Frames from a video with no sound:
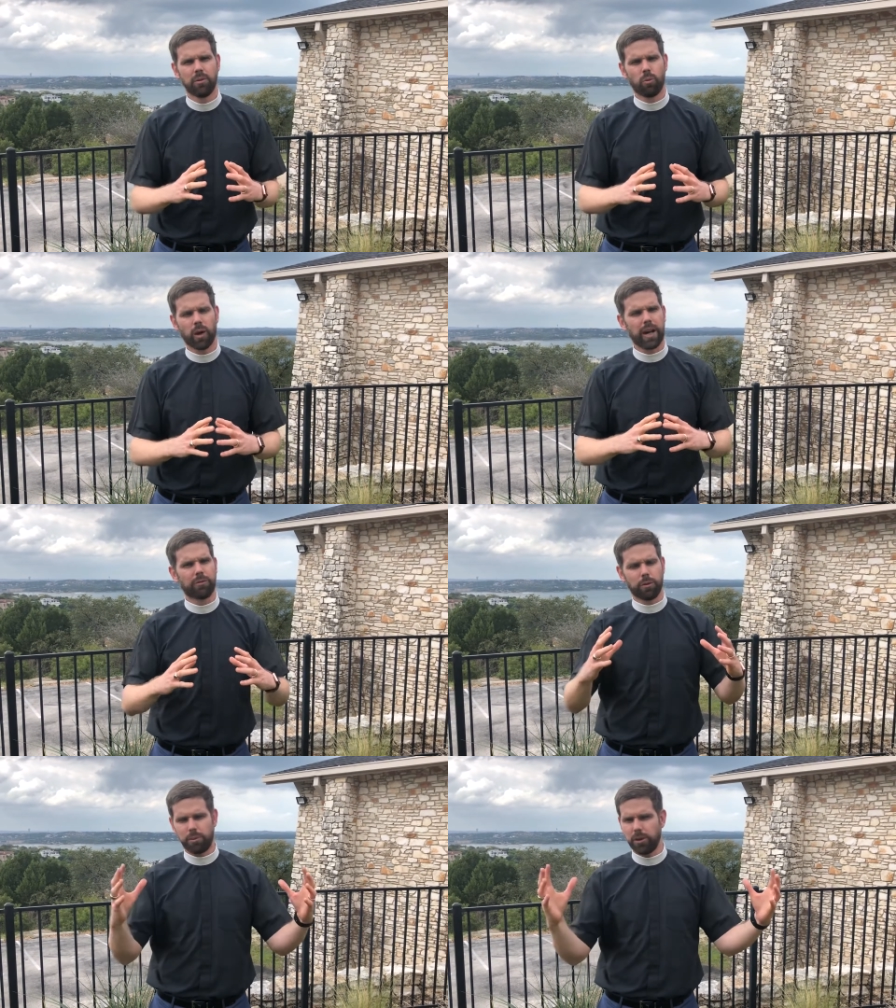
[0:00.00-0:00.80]

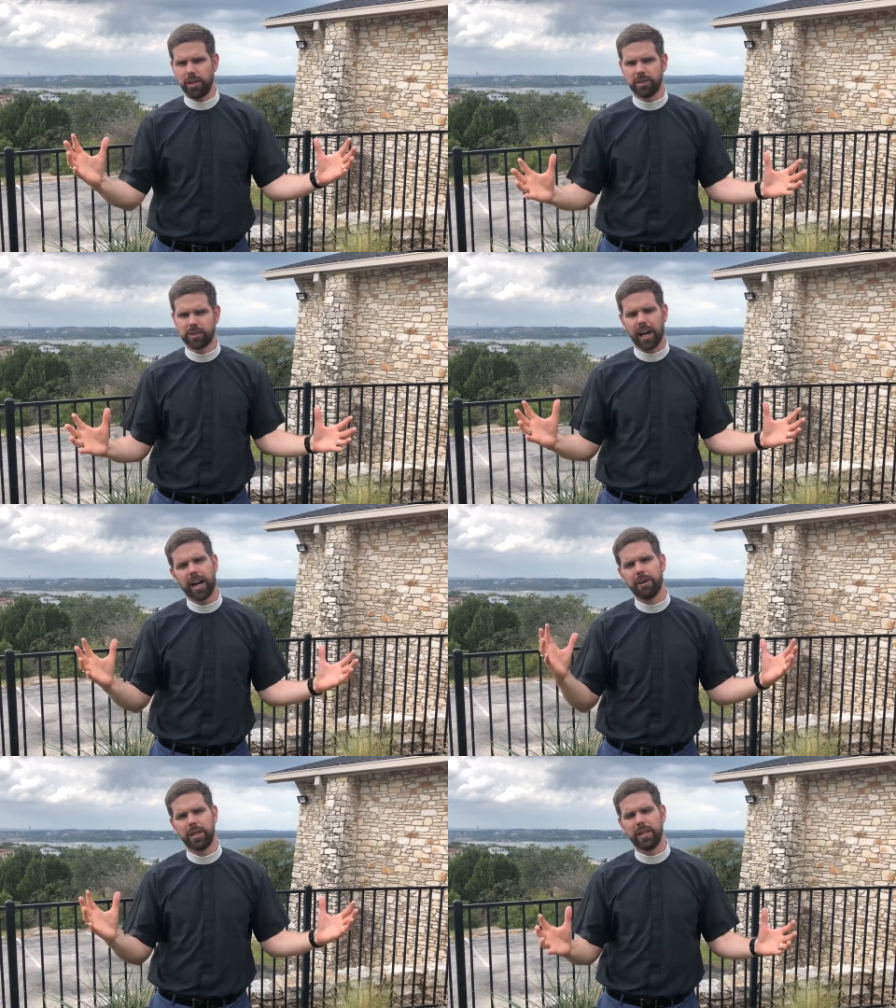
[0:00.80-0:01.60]
whatever period of
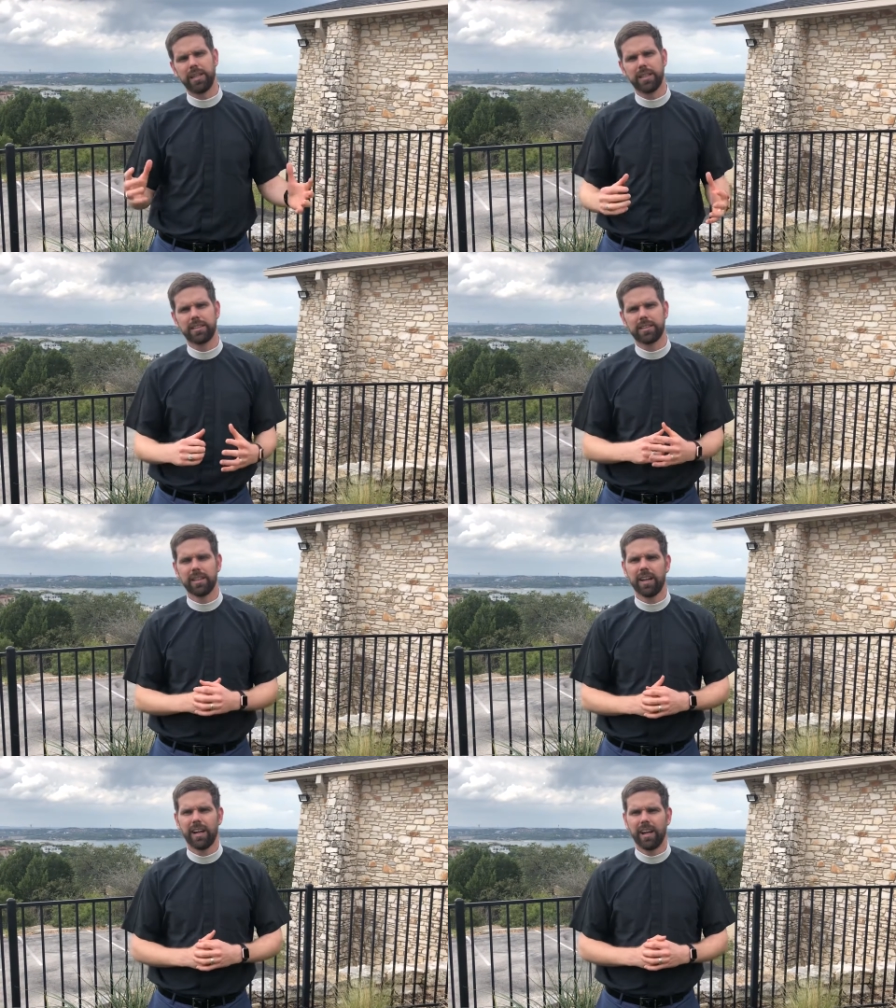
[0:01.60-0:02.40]
time it is,
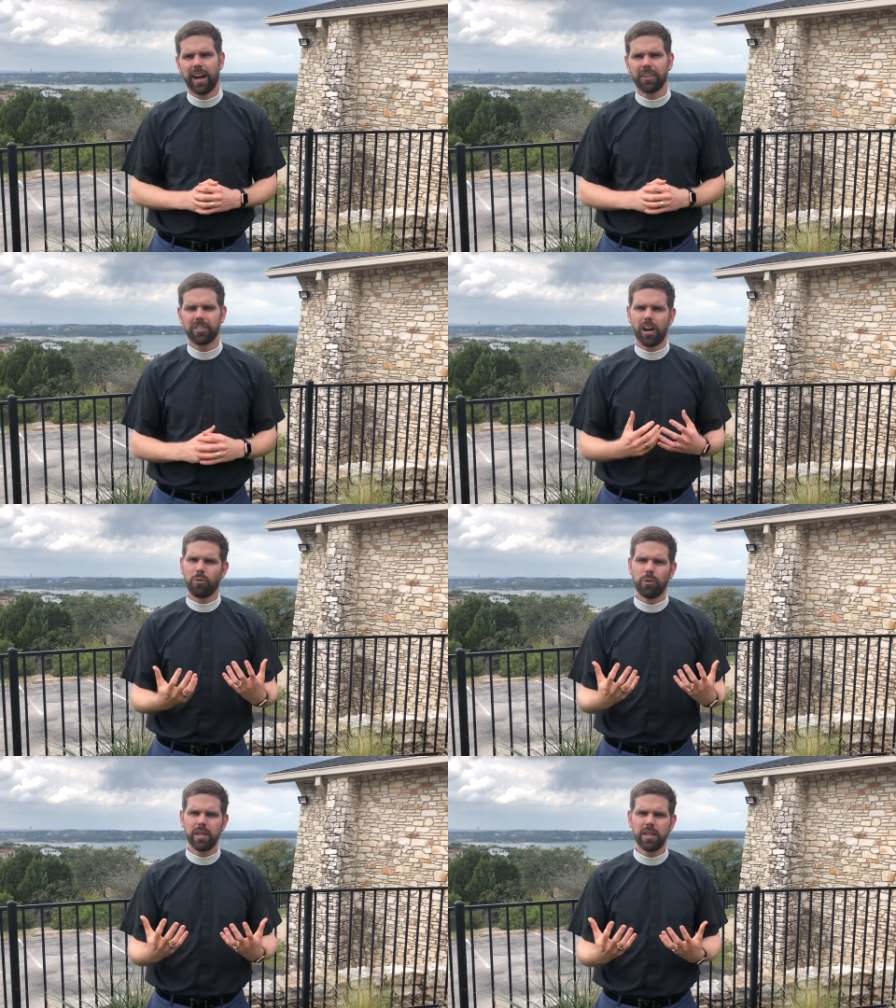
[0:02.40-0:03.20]
I thought
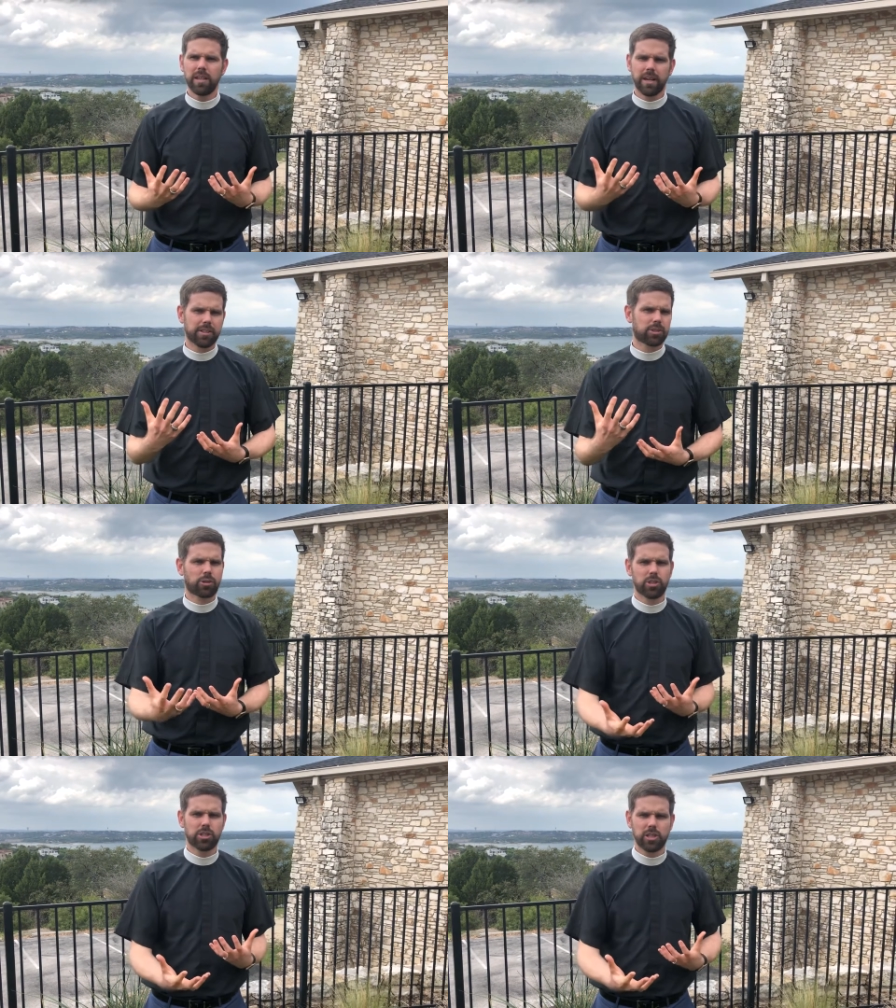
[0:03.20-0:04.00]
we as
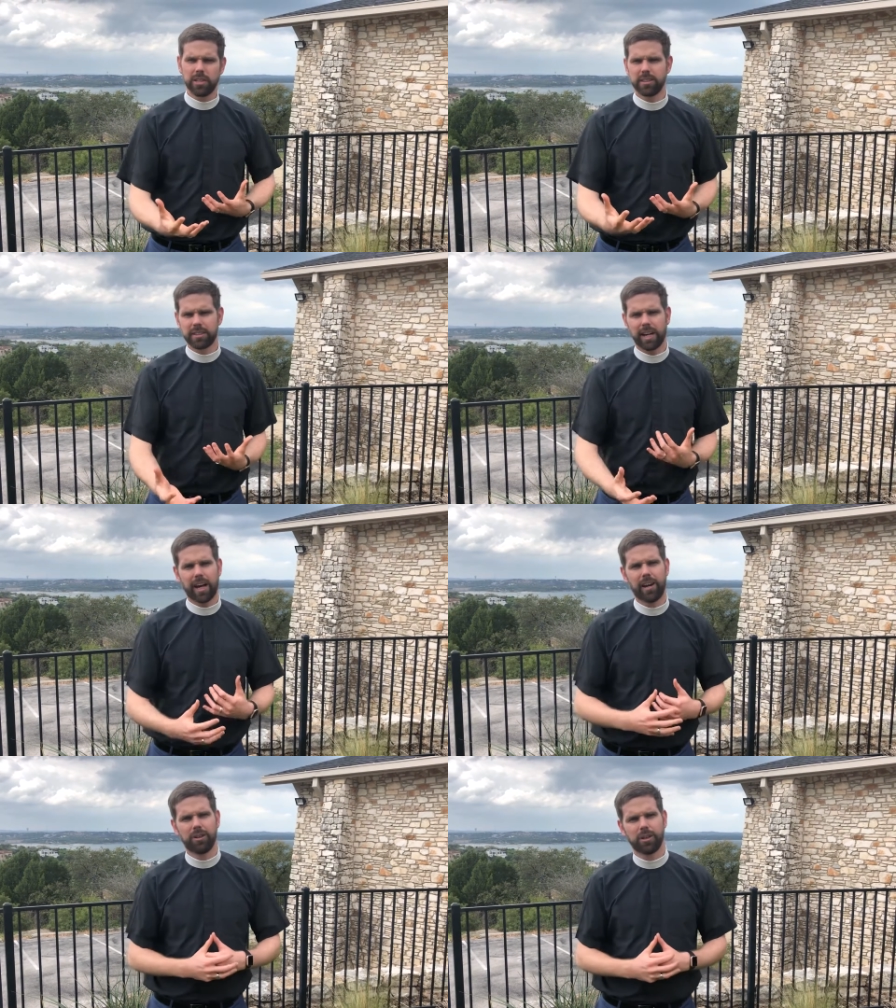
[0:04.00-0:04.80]
Christians
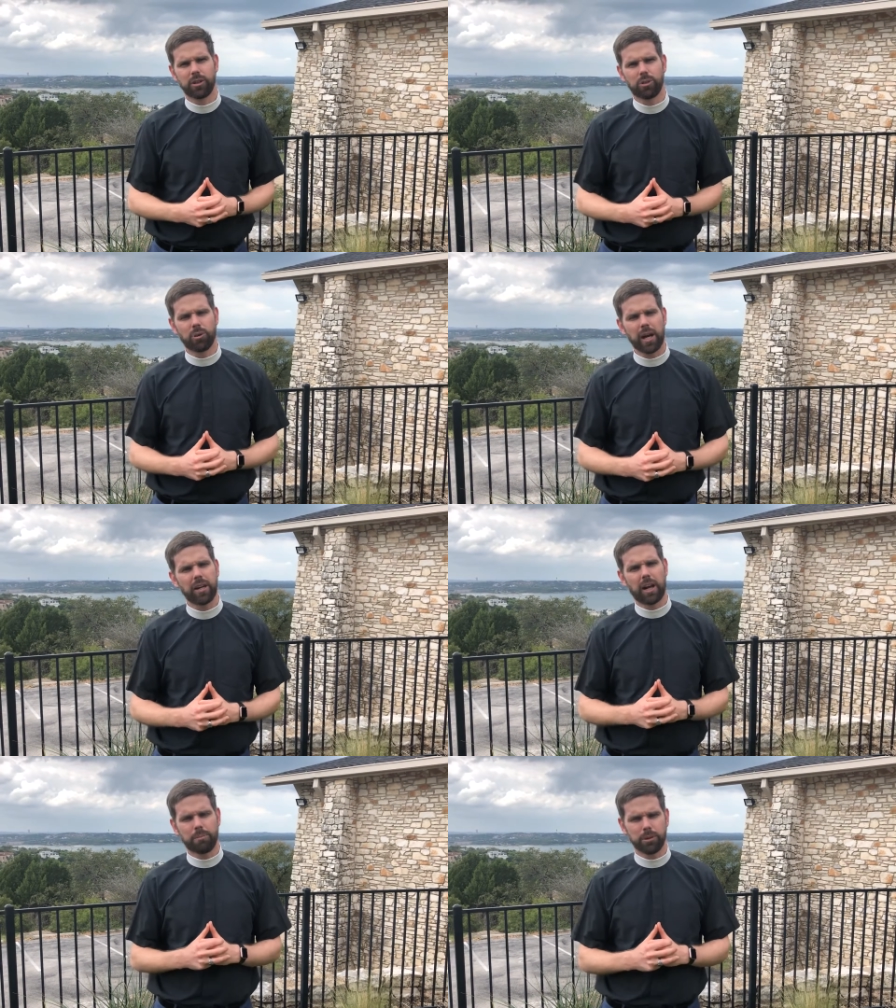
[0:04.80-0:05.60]
have a great
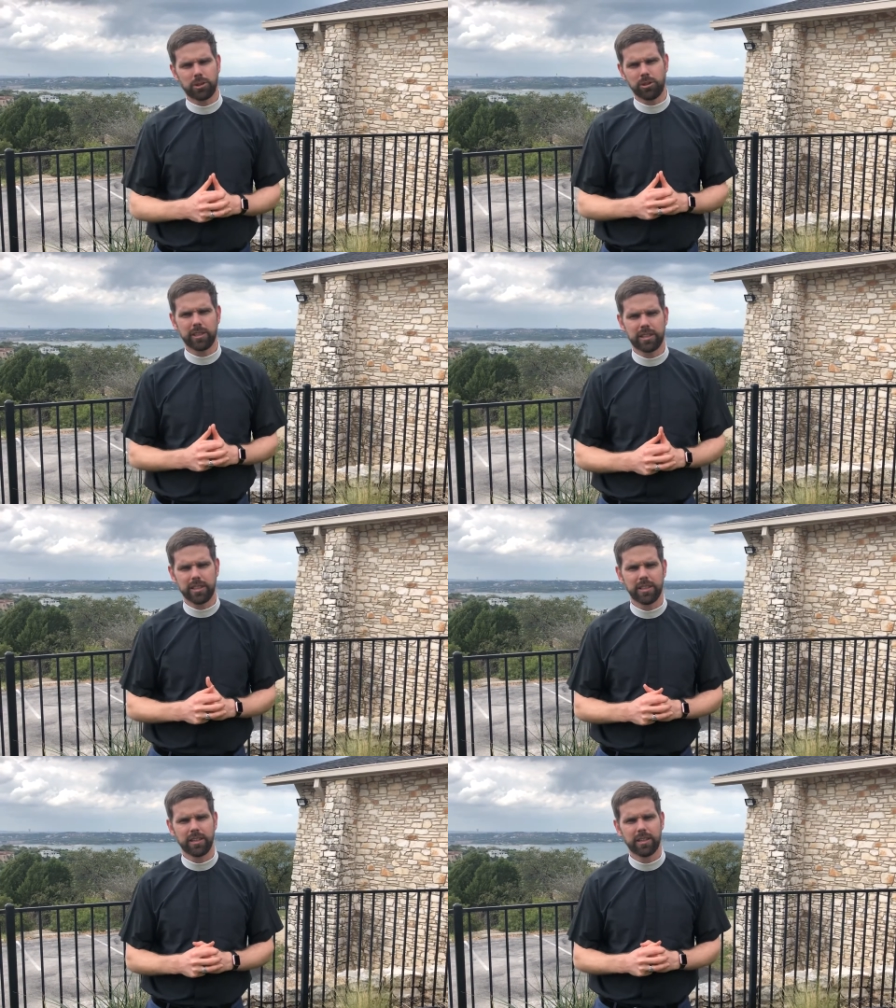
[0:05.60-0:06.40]

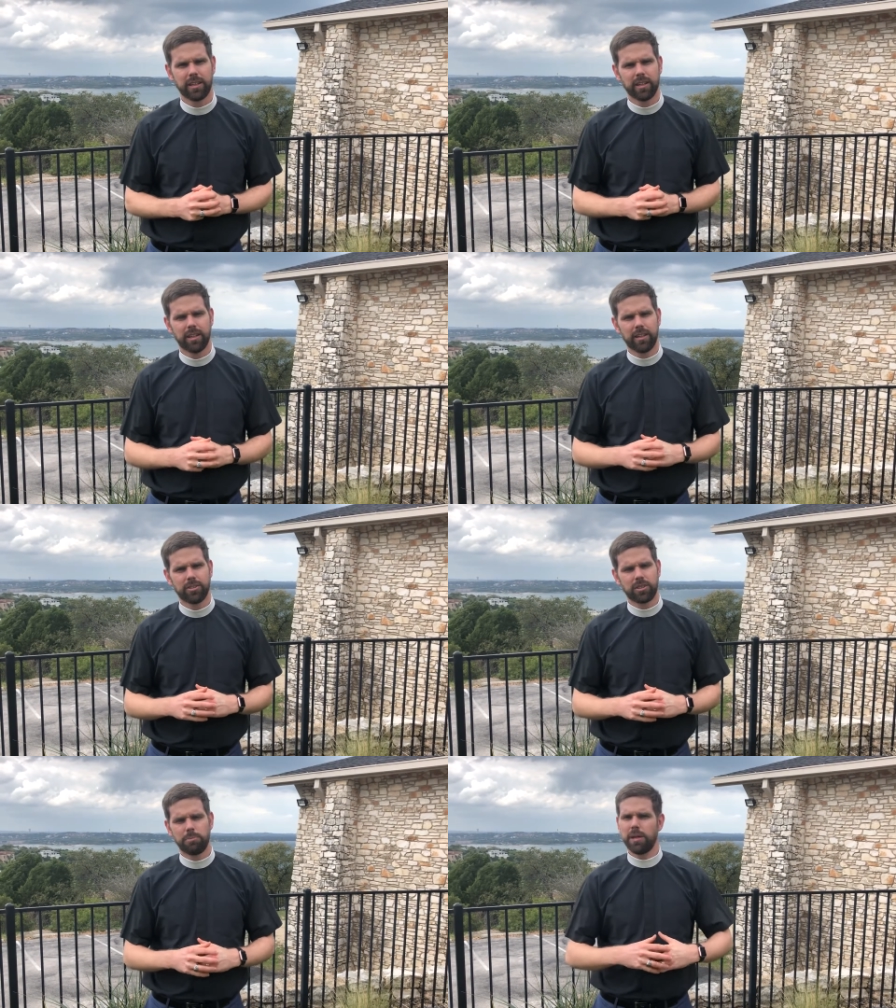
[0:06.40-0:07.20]
opportunity
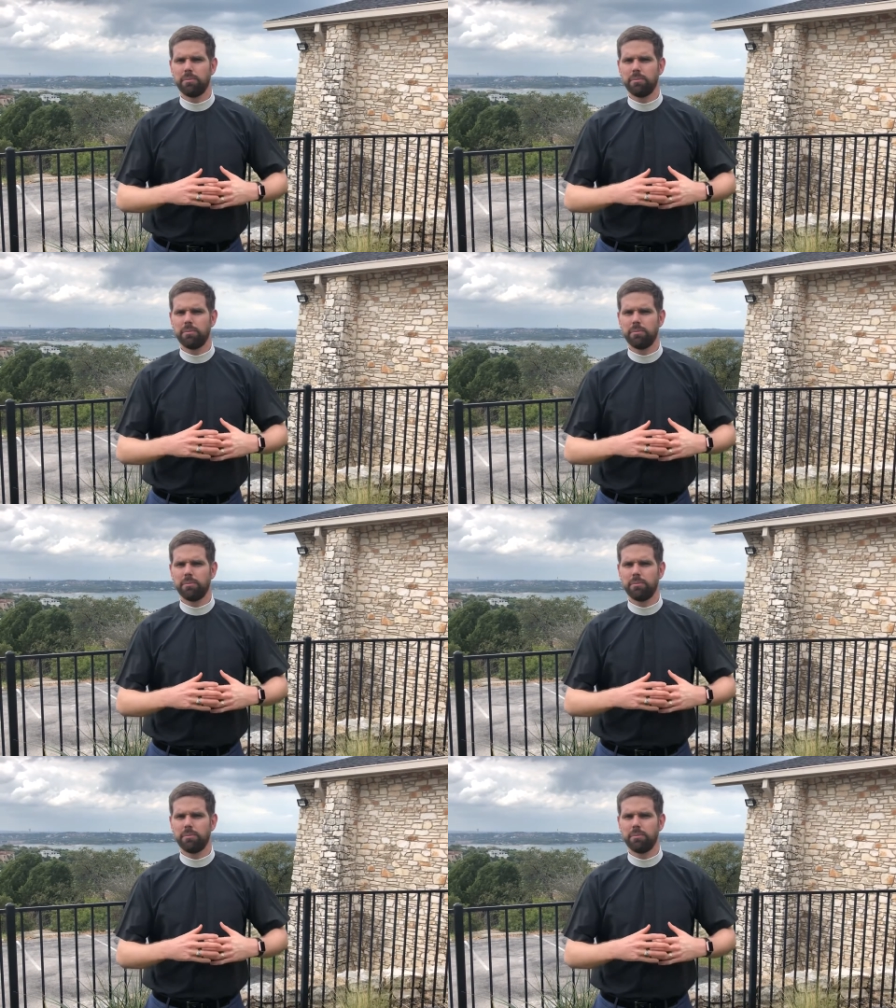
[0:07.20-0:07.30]
to be a